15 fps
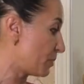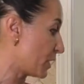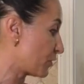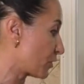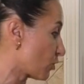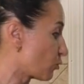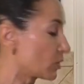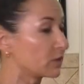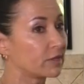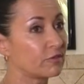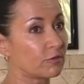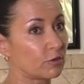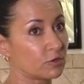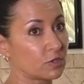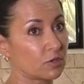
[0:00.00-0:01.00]
mm. but they're really
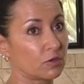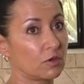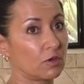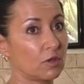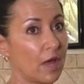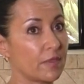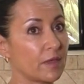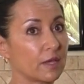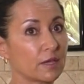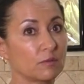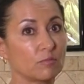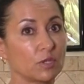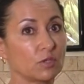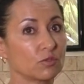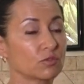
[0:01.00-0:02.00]
versatile. Versatile, and they can
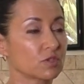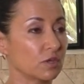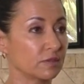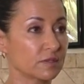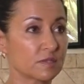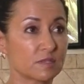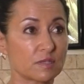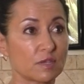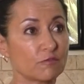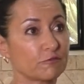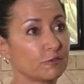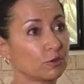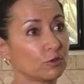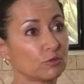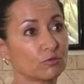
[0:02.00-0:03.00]
be used on
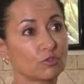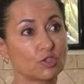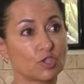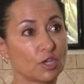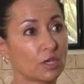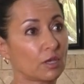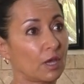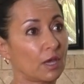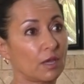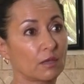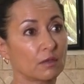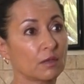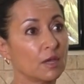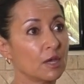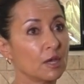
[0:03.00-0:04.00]
seafood, chicken,